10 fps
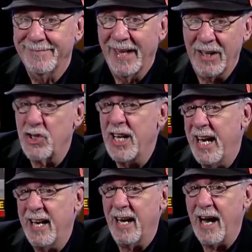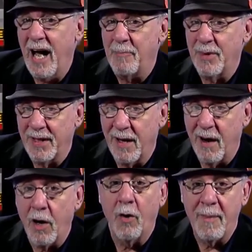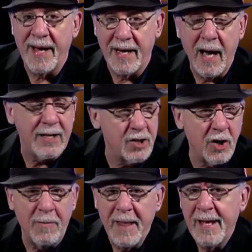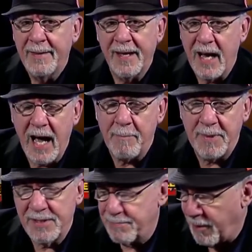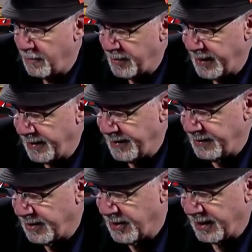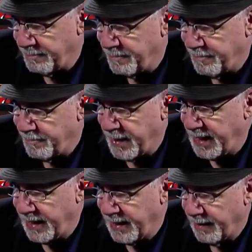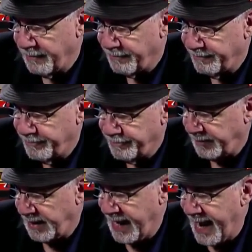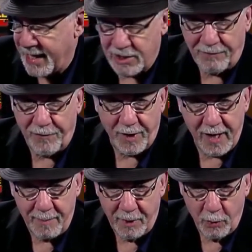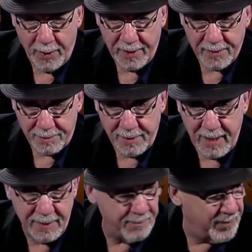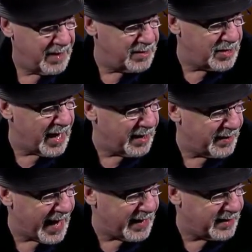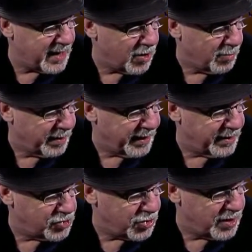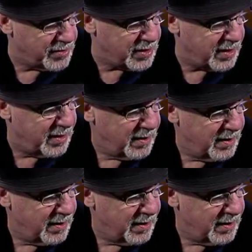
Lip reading: And she hit a cop with the car. Oh, my God, you know, the cop is probably going to be in a cast for a couple of weeks, right? He's not that terribly injured, is he?